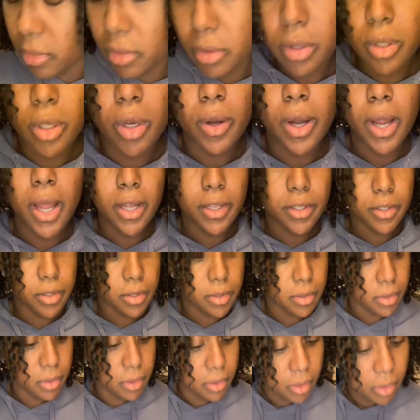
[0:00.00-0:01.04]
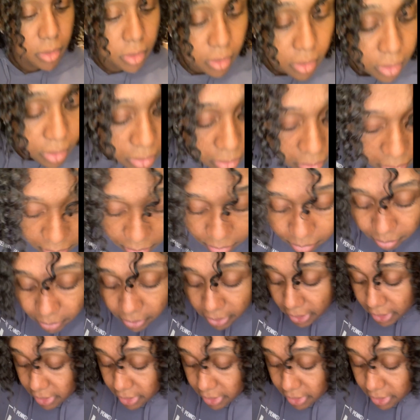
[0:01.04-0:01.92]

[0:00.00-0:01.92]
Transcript: cloths, but I